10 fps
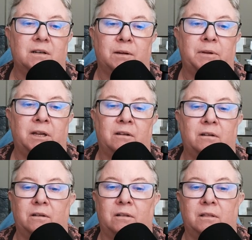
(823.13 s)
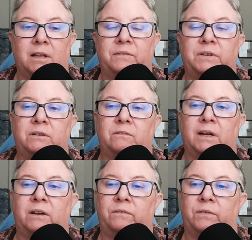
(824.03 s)
coming left and
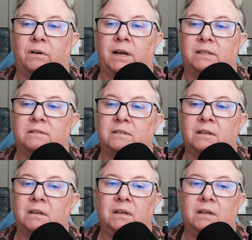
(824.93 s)
right for us.